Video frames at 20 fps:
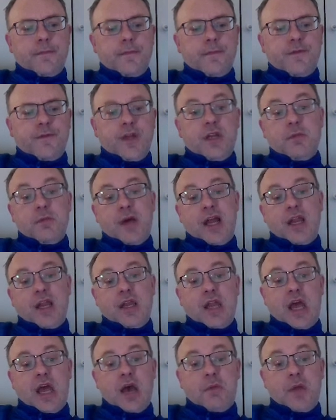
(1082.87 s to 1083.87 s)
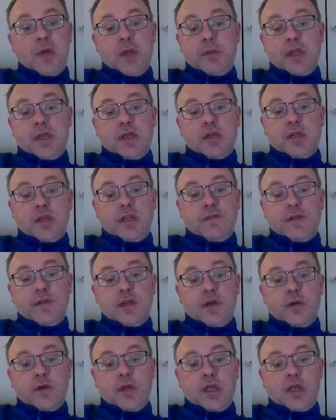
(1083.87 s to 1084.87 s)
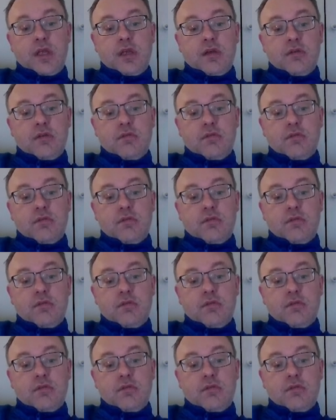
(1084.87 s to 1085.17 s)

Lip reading: Thinking about it now, maybe he could even go here.